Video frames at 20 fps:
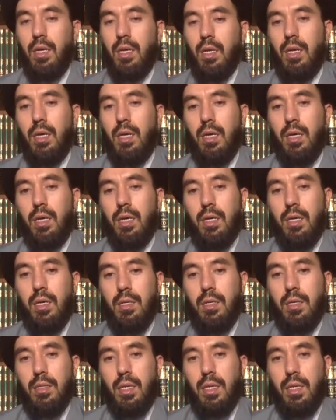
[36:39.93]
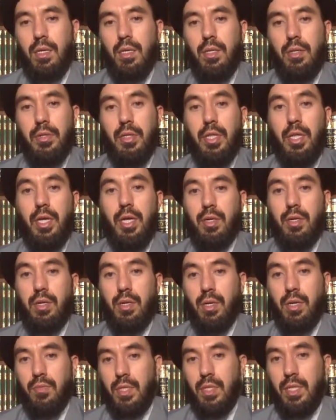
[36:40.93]

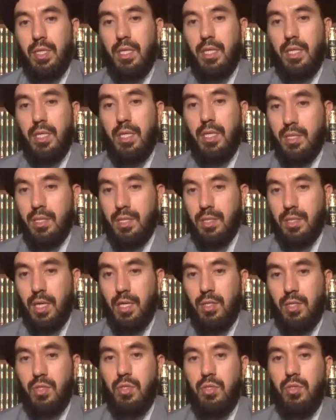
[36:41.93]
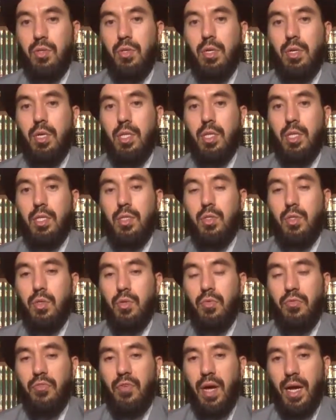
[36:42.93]
later on, when they decide to
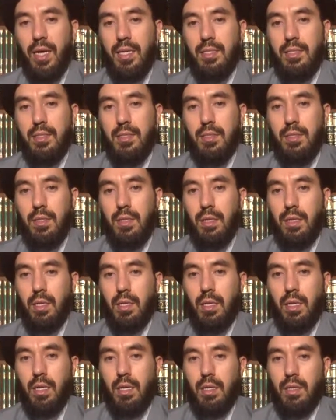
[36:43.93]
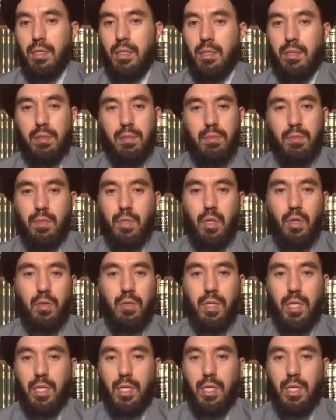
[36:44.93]
do fast, uh,
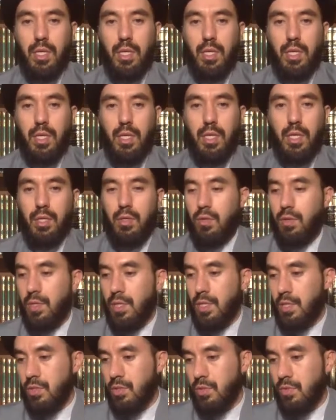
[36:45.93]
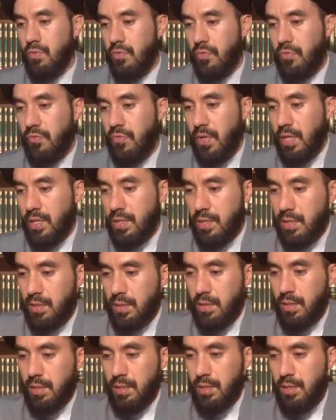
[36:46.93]
they don't need to face this
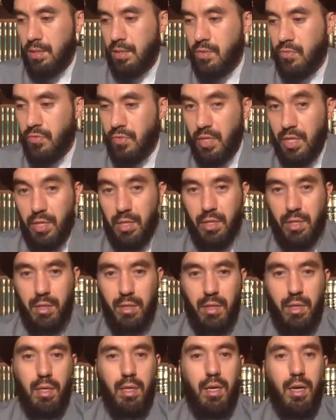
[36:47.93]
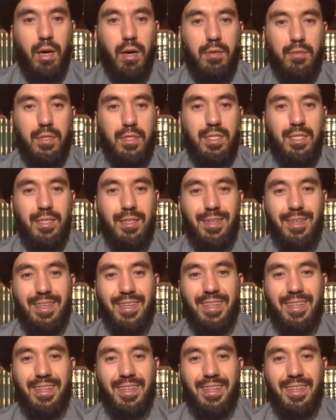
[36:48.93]
severe, obviously,